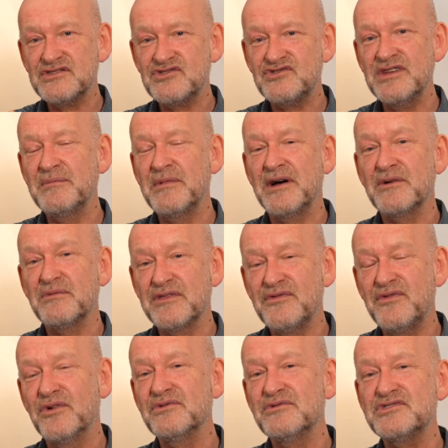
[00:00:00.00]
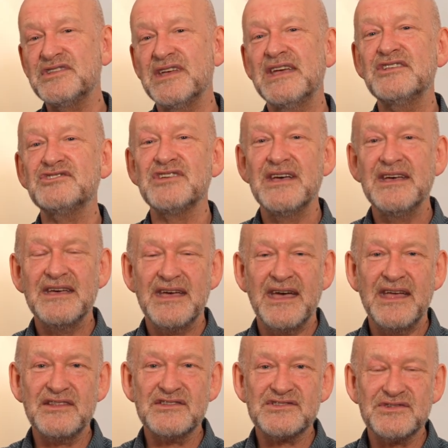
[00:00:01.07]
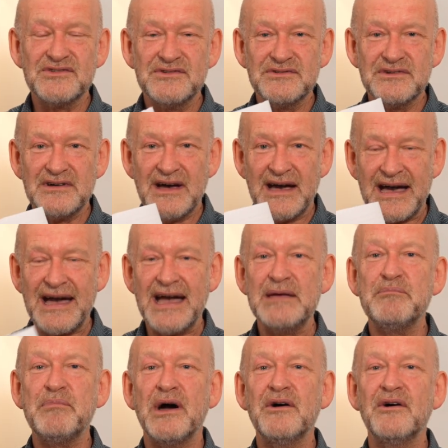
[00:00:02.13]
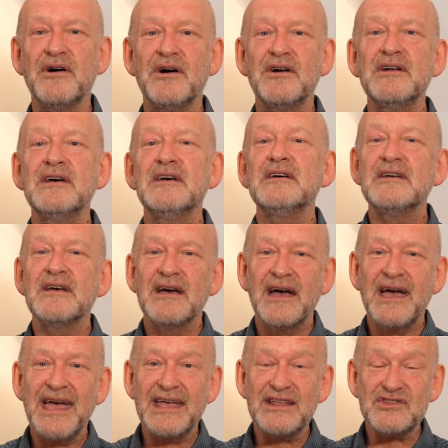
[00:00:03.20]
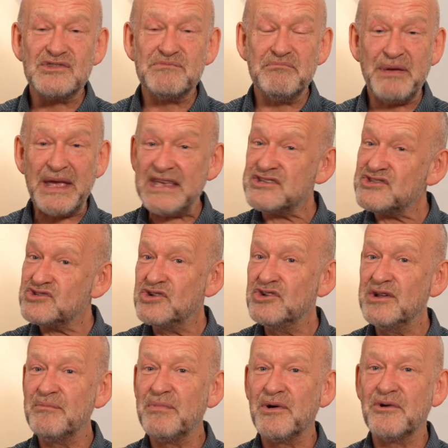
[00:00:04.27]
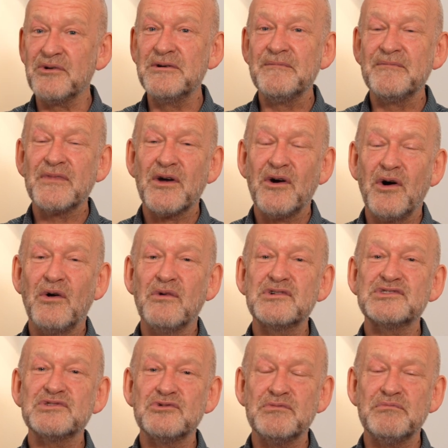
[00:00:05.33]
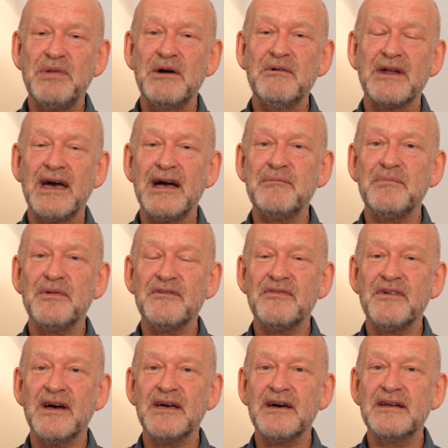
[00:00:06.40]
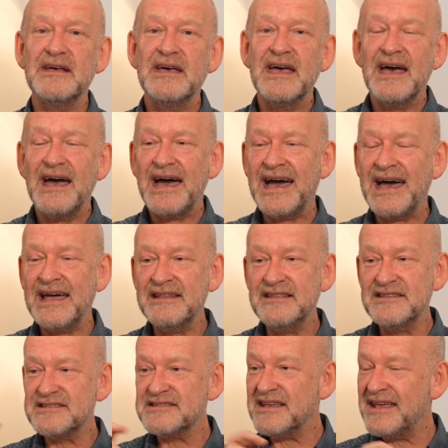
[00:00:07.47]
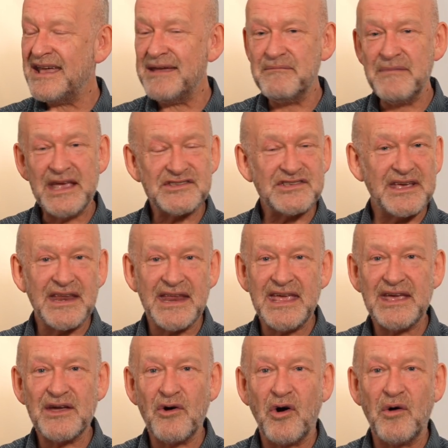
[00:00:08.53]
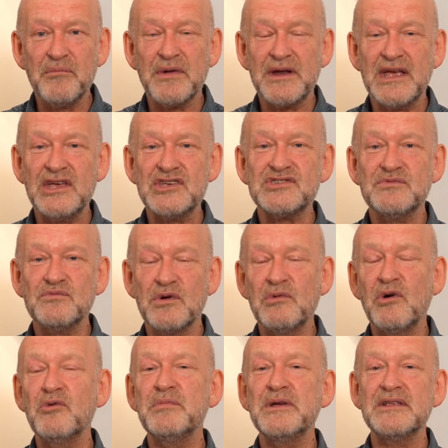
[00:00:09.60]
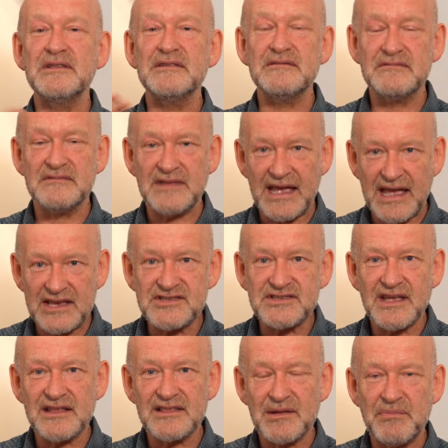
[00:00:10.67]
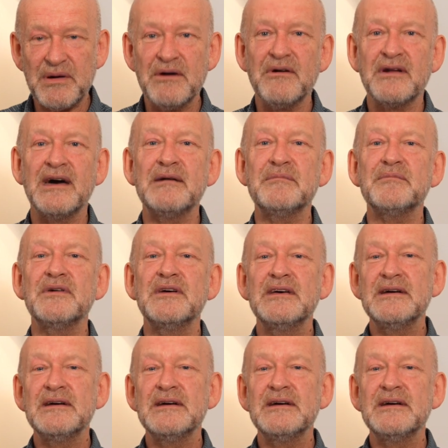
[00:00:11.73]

streamer with phono stage into a high power, bass tunable, also power amplifier. And it makes a great combination. We will be testing the power amp